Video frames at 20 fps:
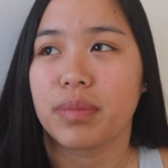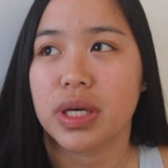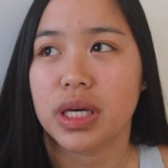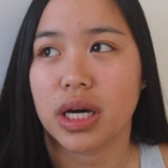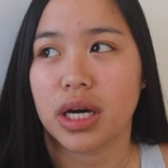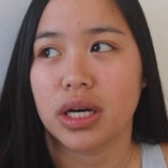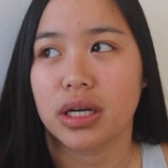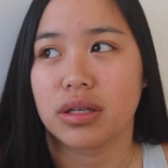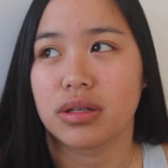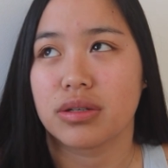
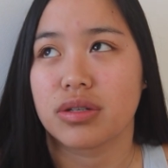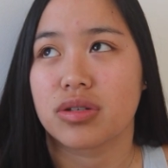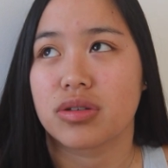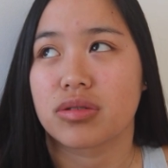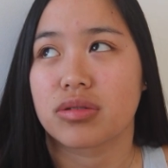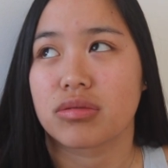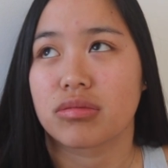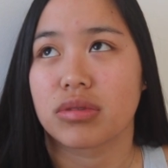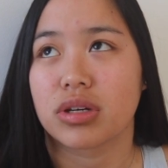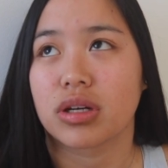
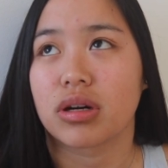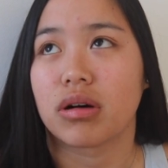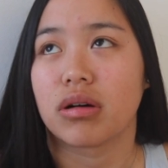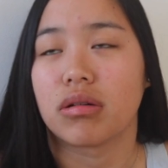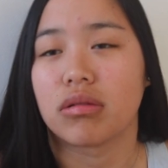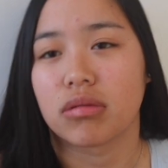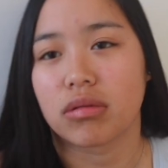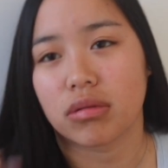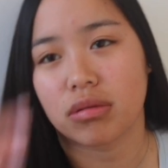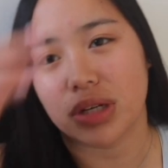because, you
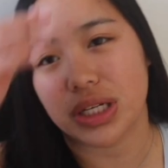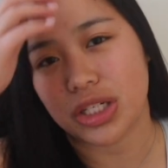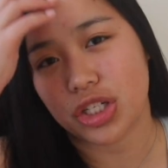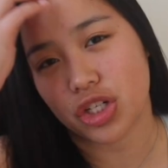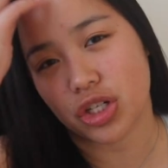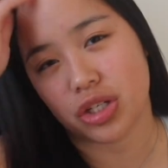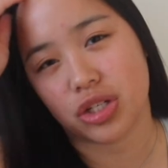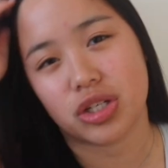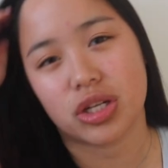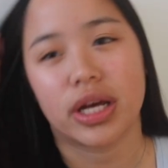know,
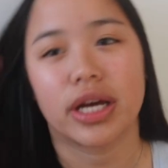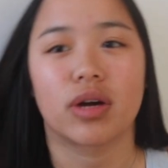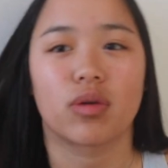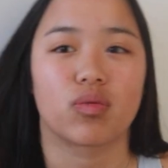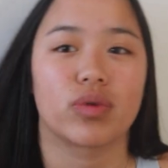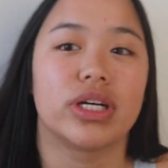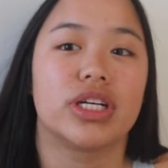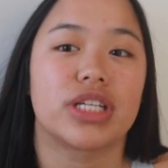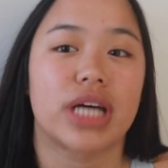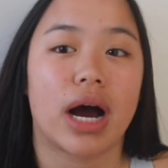just to, like,
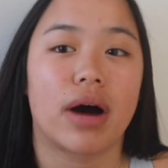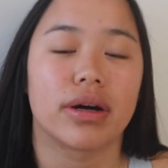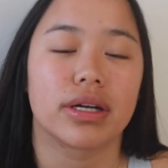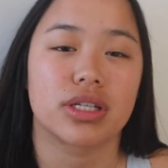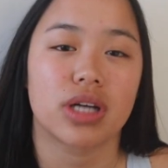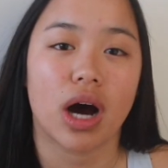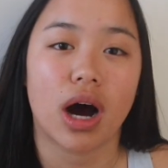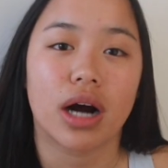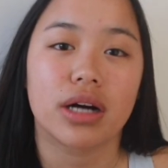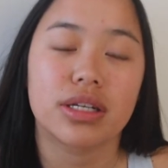reach out and
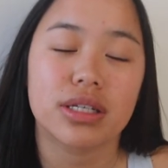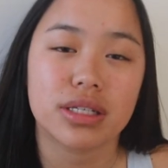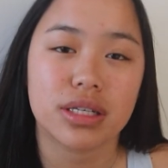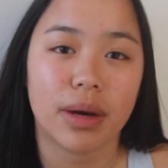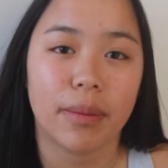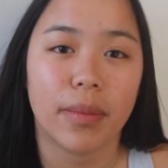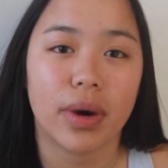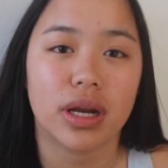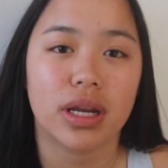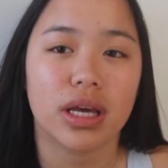talk to
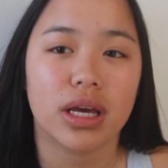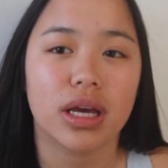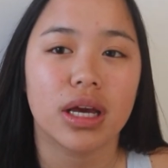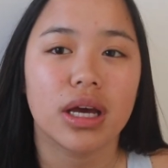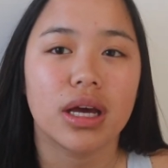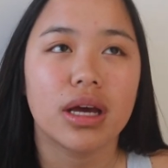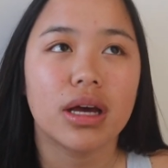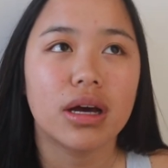somebody.